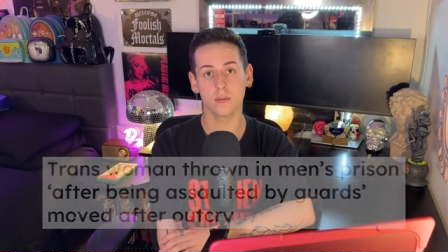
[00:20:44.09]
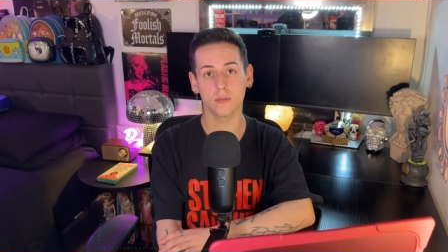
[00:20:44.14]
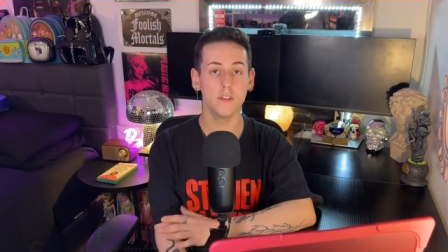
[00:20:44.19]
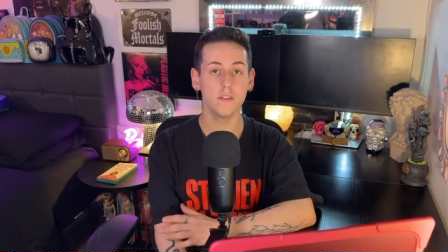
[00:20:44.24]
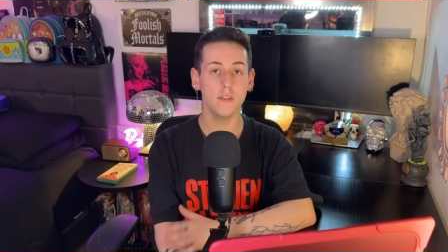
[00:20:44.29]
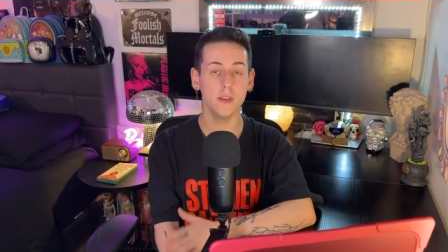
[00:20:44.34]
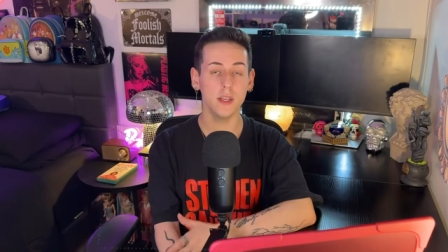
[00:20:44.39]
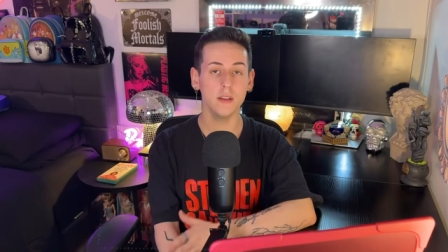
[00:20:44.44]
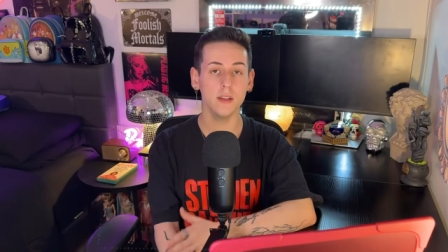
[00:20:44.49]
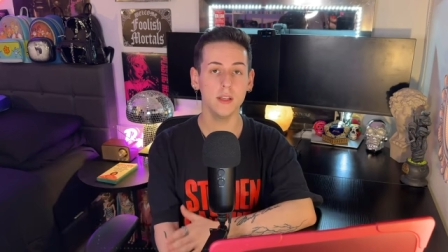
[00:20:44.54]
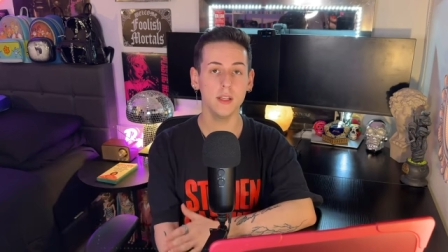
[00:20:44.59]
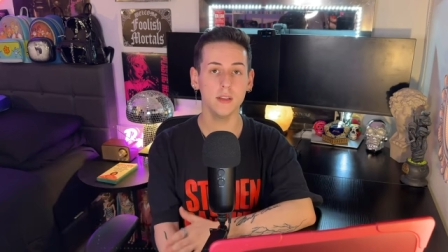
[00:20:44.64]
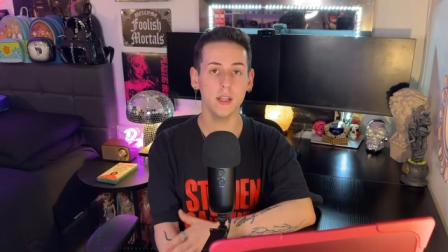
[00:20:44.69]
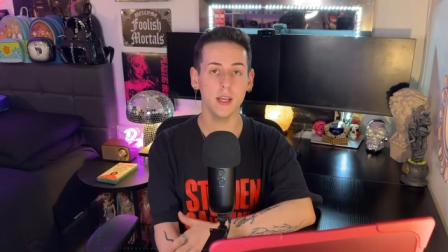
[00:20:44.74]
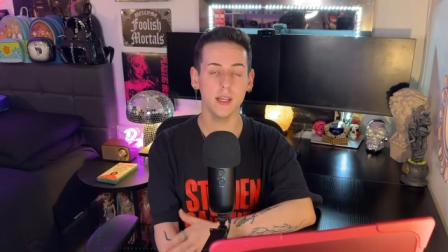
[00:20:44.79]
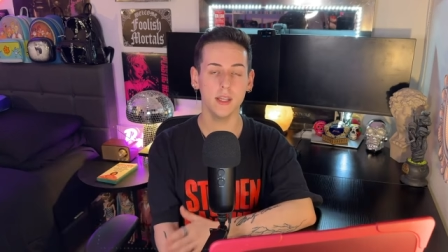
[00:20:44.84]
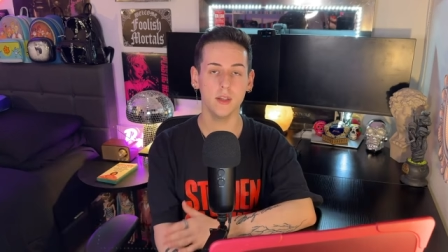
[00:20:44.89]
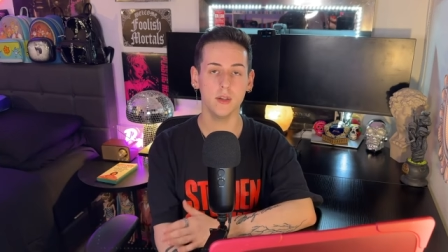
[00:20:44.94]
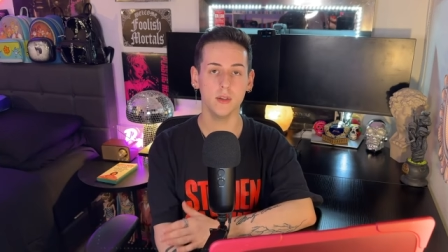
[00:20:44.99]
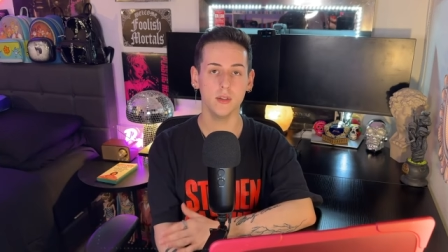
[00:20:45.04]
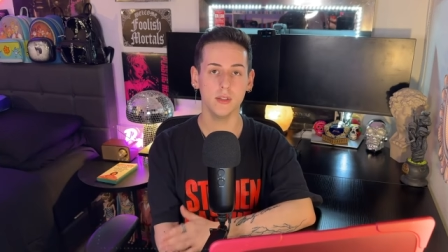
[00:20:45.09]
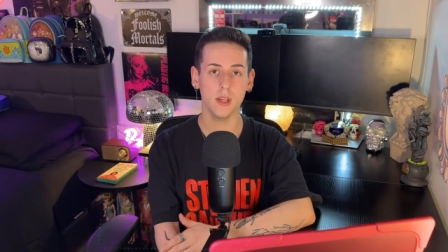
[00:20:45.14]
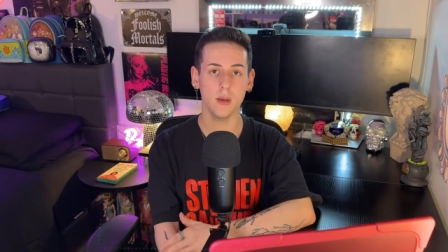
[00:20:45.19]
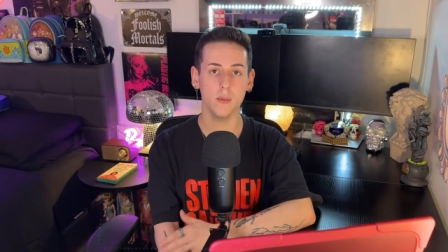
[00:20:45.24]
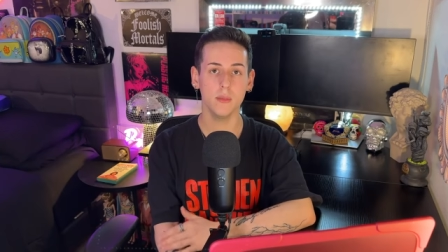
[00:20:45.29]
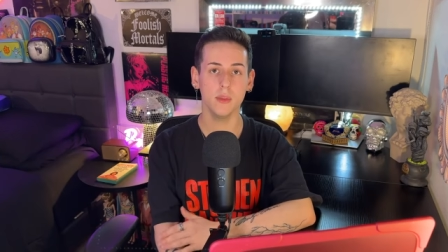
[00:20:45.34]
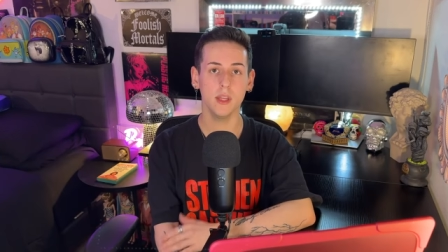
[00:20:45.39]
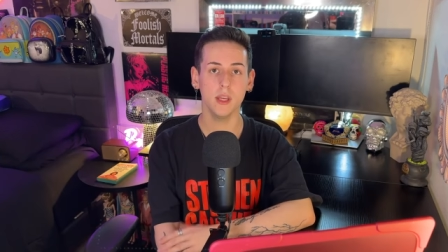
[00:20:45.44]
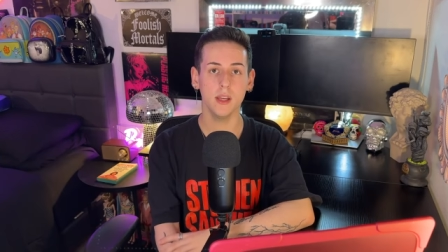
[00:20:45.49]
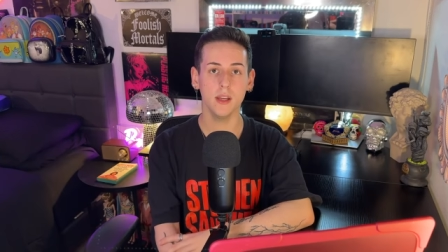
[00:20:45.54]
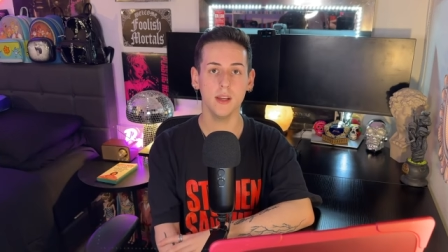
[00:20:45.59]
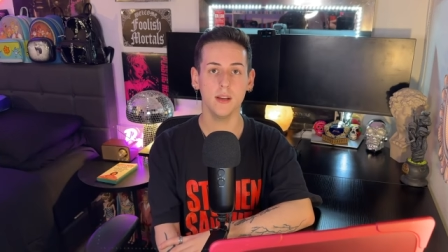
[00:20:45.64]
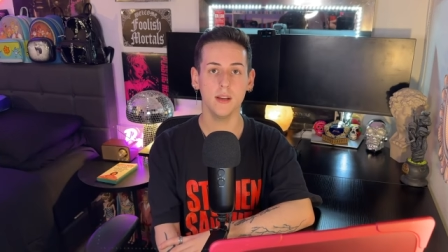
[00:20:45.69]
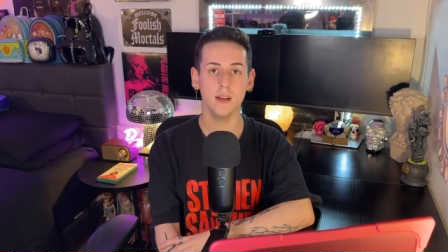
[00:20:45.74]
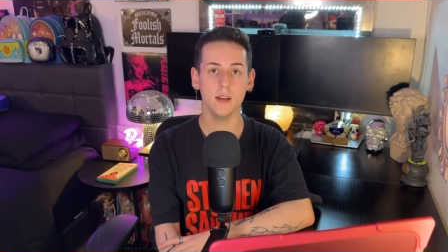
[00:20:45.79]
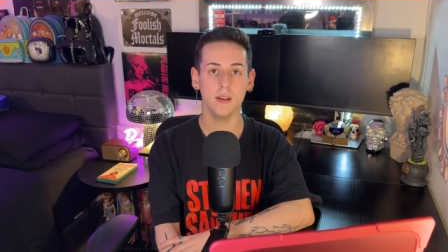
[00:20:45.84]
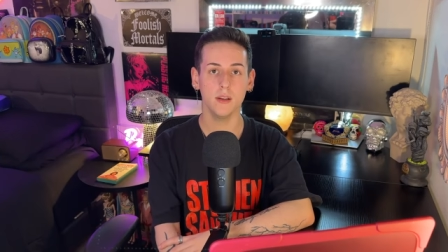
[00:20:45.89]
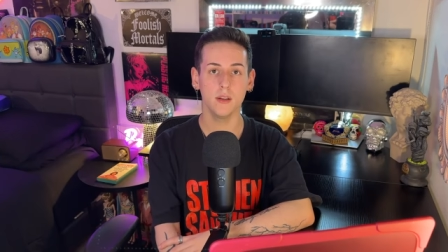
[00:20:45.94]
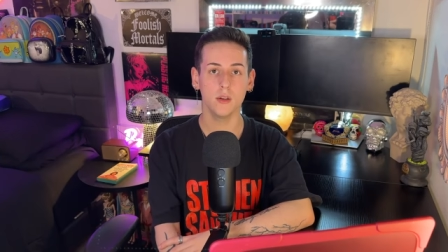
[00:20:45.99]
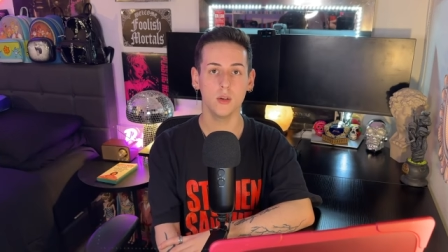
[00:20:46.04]
Feeling like you're something
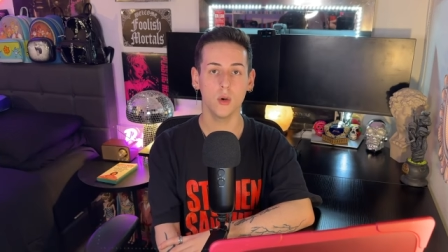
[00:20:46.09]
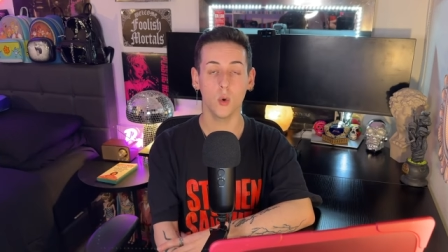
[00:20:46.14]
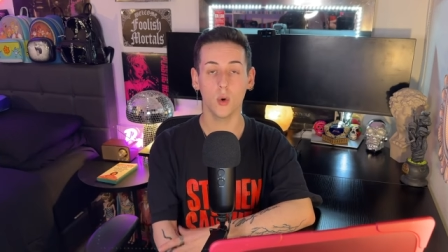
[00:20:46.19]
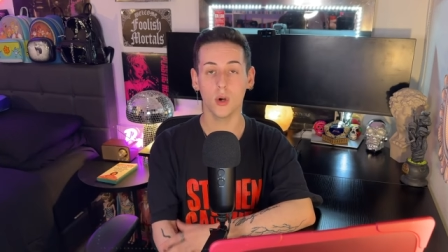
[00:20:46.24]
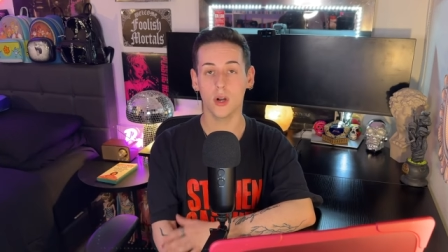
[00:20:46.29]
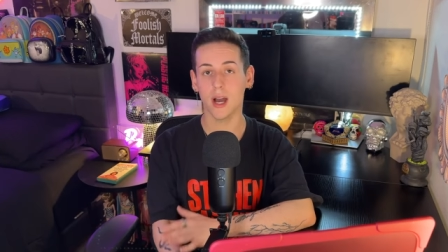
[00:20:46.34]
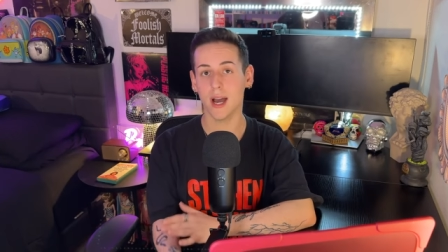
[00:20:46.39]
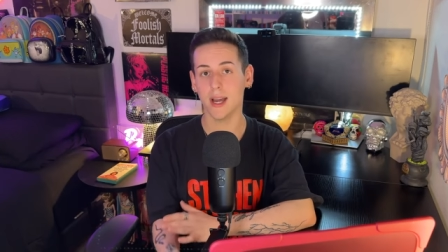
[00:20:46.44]
or